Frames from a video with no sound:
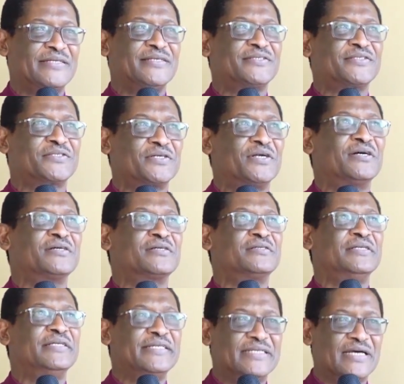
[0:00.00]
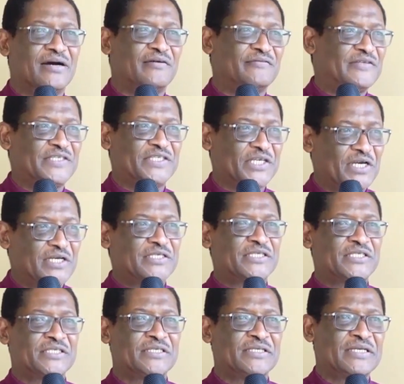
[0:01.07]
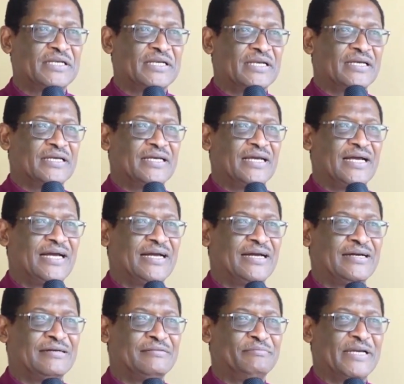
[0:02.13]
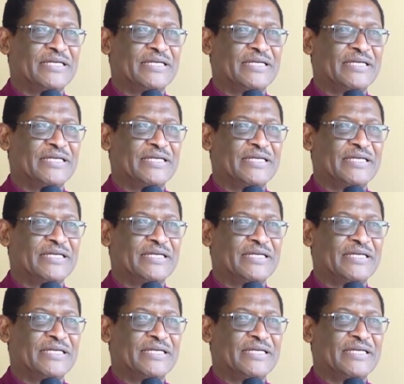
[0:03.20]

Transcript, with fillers: while reacting to the exit of Bishop Nazir Ali